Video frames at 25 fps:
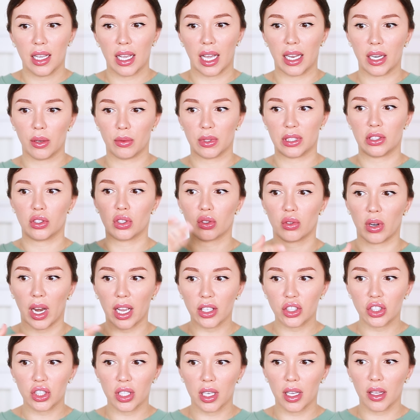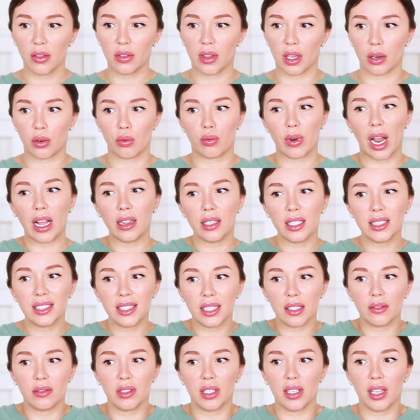and it was scratching the
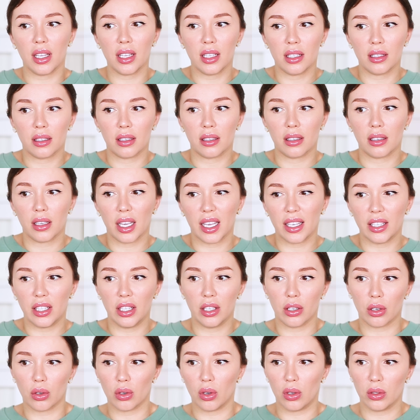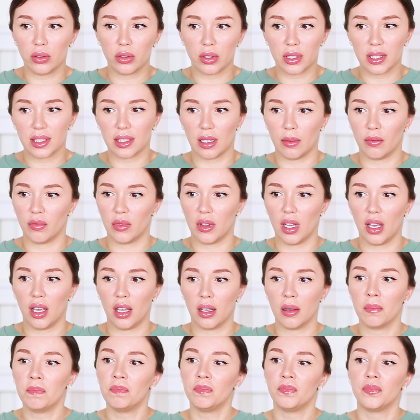relatively a year old or
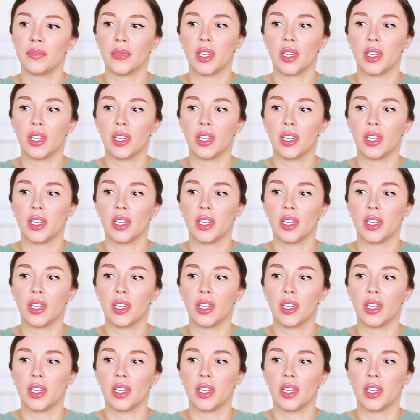something